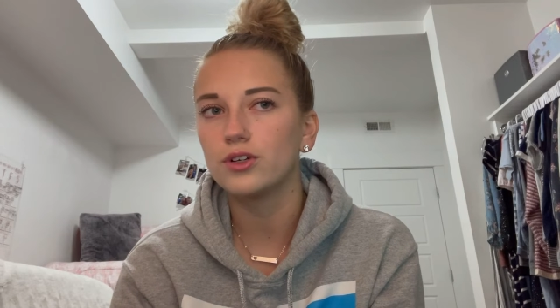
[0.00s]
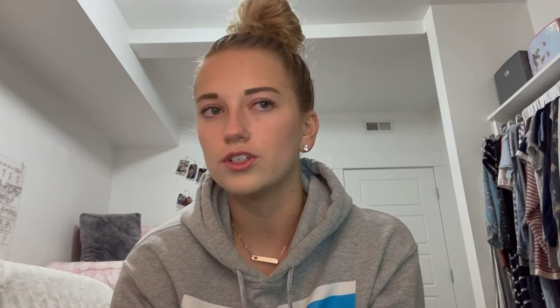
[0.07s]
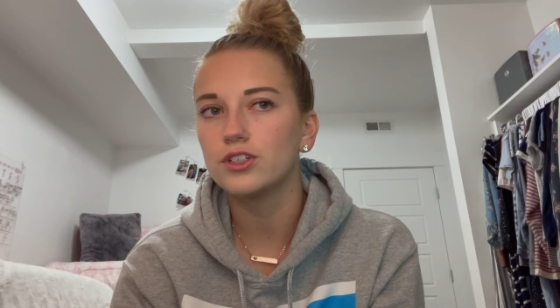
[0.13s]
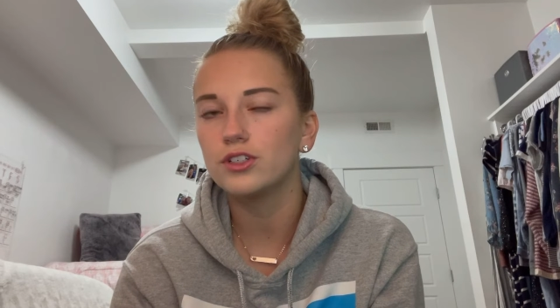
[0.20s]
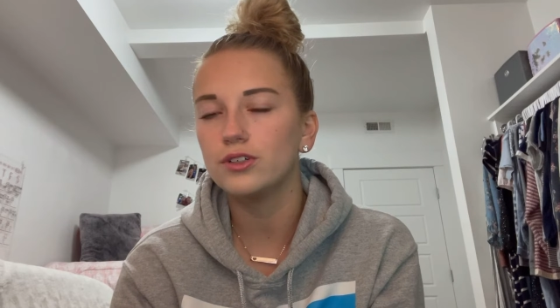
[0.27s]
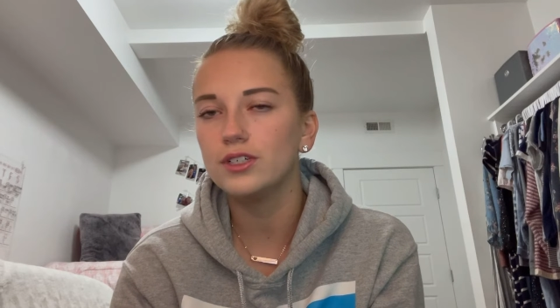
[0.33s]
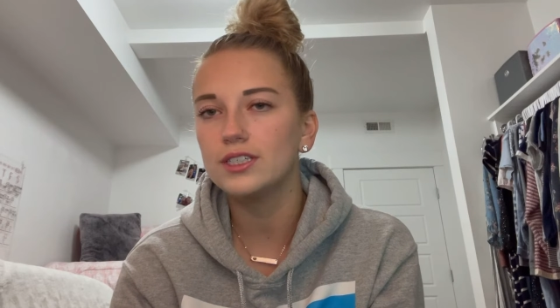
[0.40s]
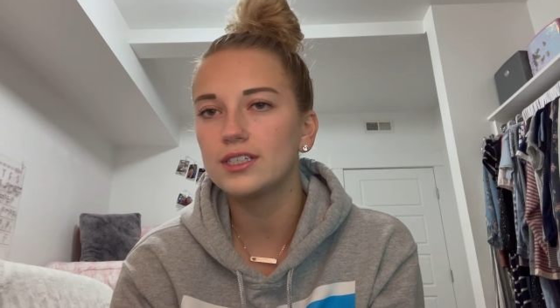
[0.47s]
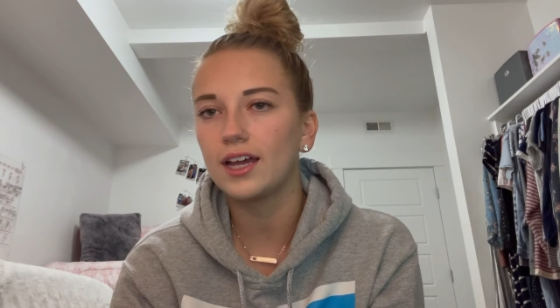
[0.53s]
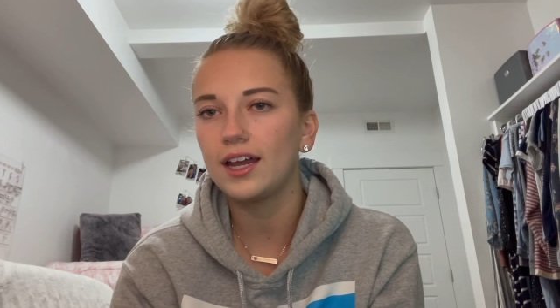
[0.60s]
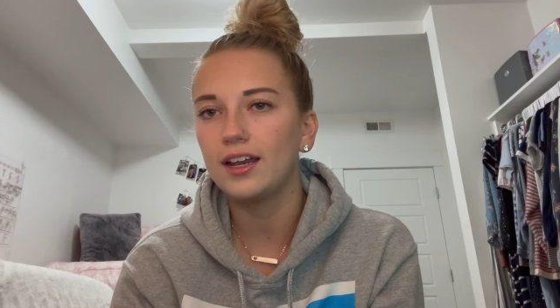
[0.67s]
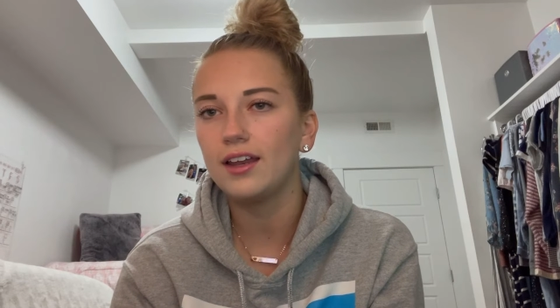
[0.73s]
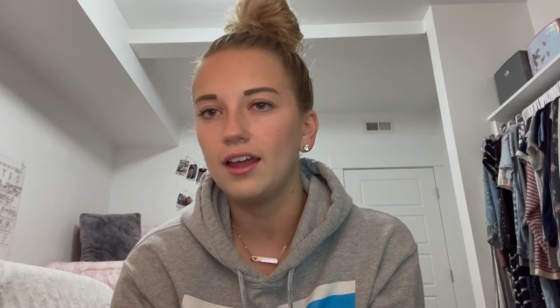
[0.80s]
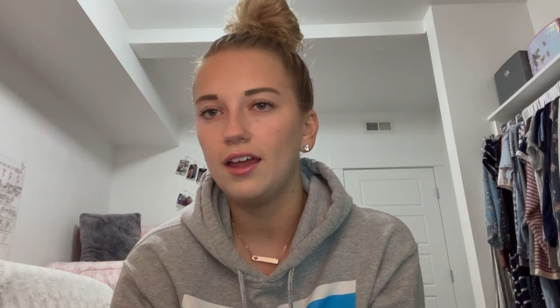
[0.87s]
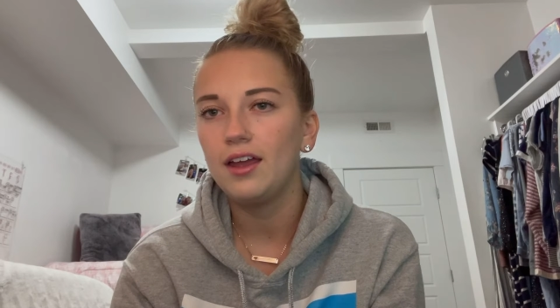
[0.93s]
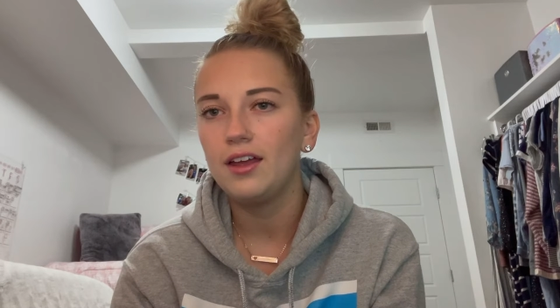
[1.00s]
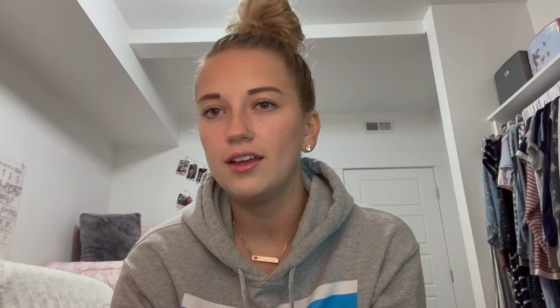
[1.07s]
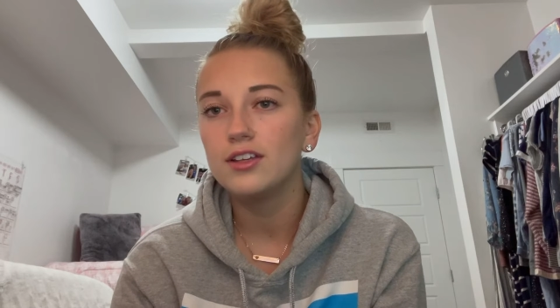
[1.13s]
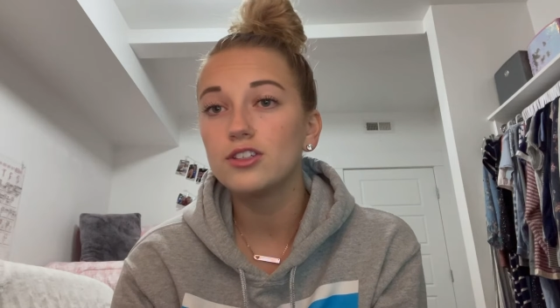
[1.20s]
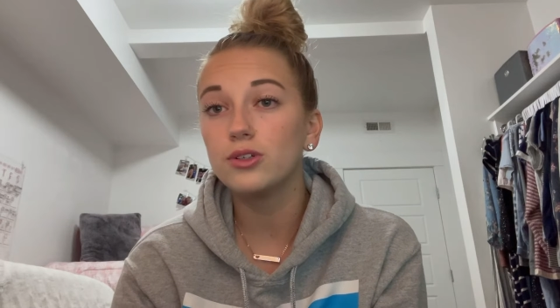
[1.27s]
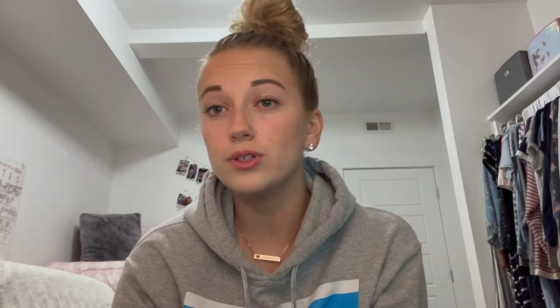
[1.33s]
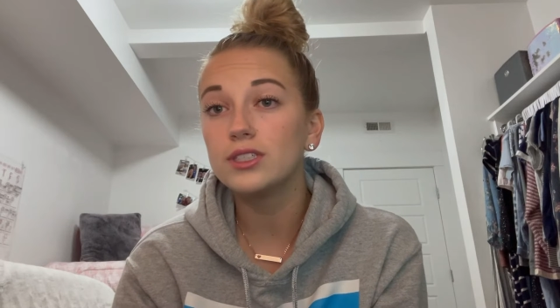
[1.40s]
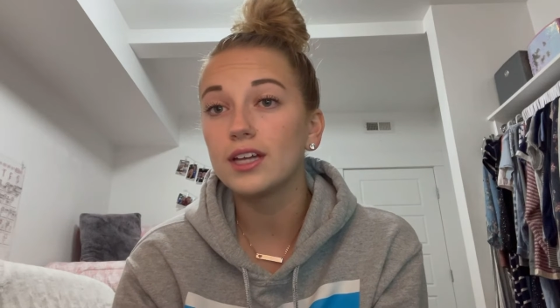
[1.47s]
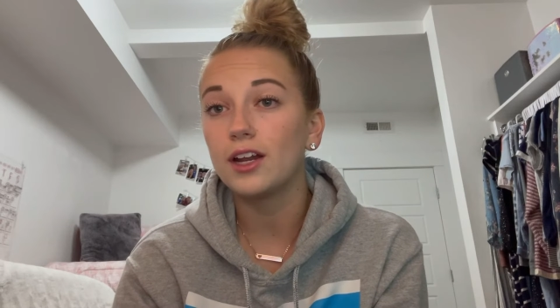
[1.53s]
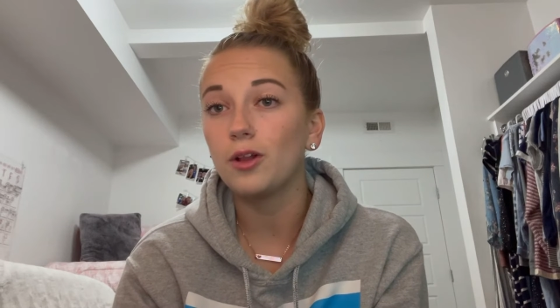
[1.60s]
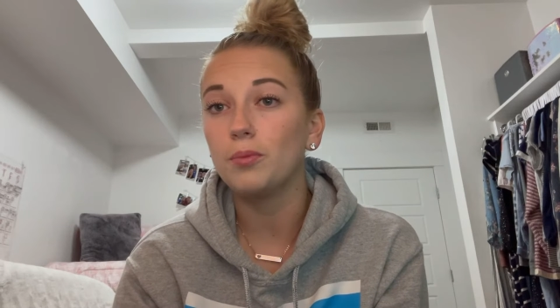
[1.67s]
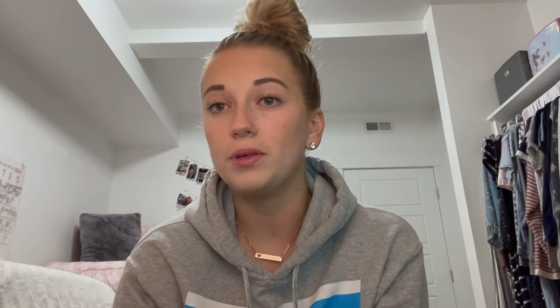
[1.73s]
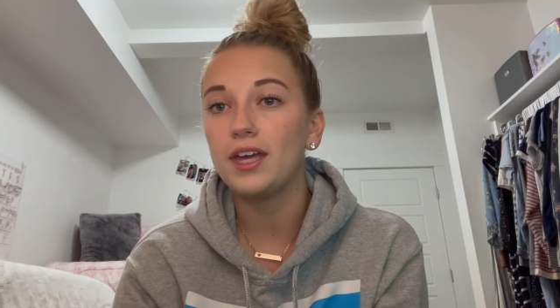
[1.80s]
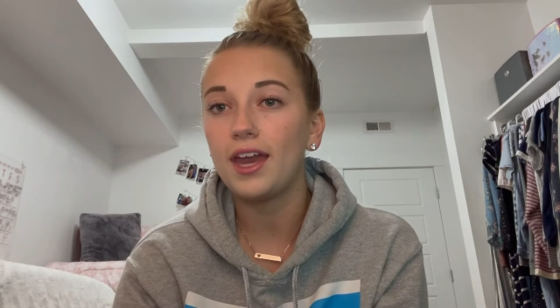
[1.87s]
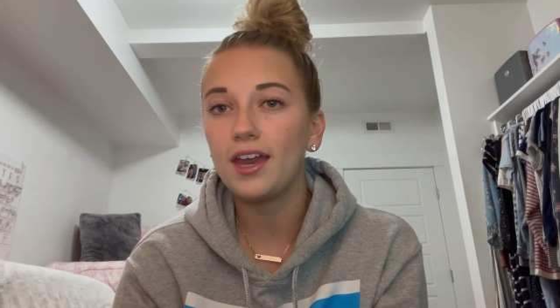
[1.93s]
suicidal
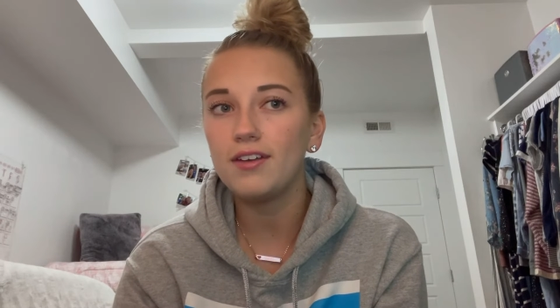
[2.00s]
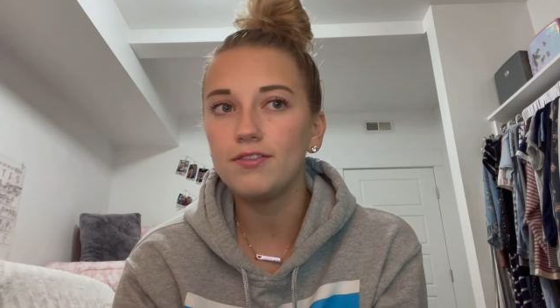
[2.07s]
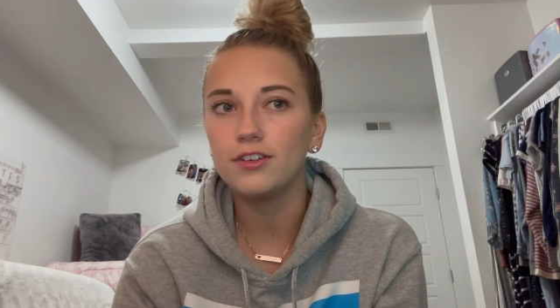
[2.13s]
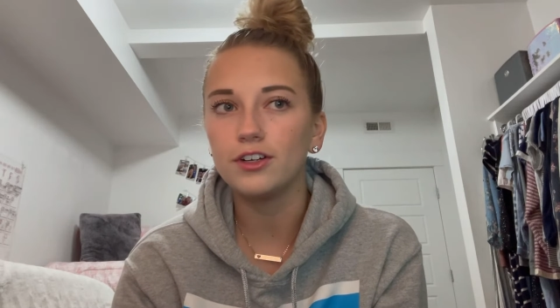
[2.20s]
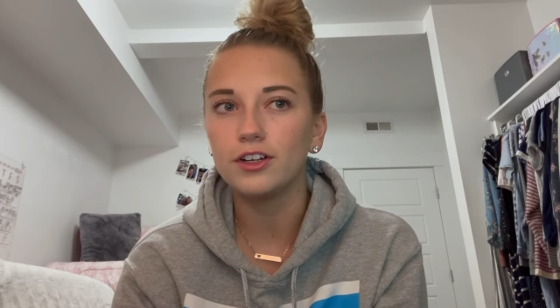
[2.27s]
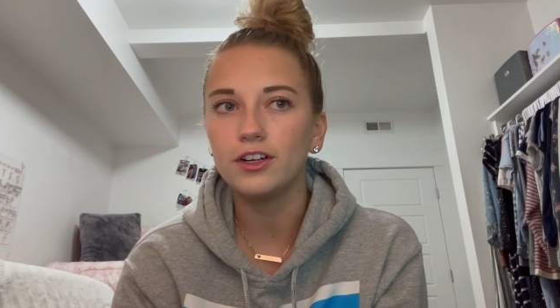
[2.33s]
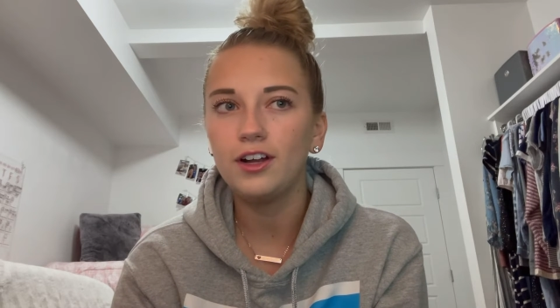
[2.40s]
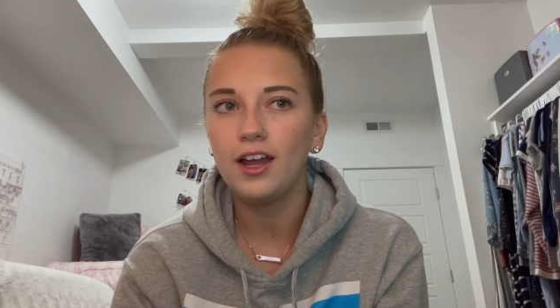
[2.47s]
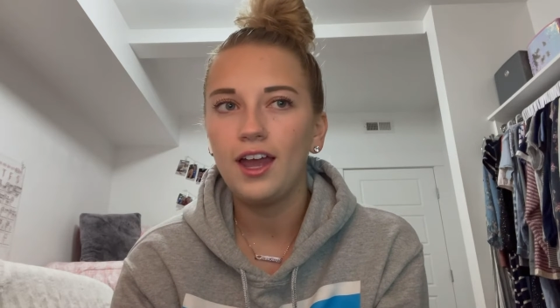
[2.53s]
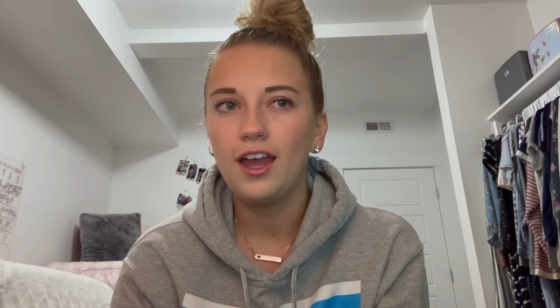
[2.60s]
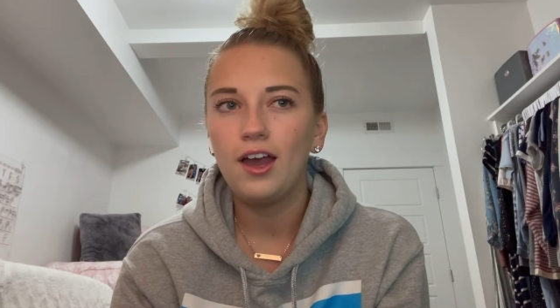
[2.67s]
behavior,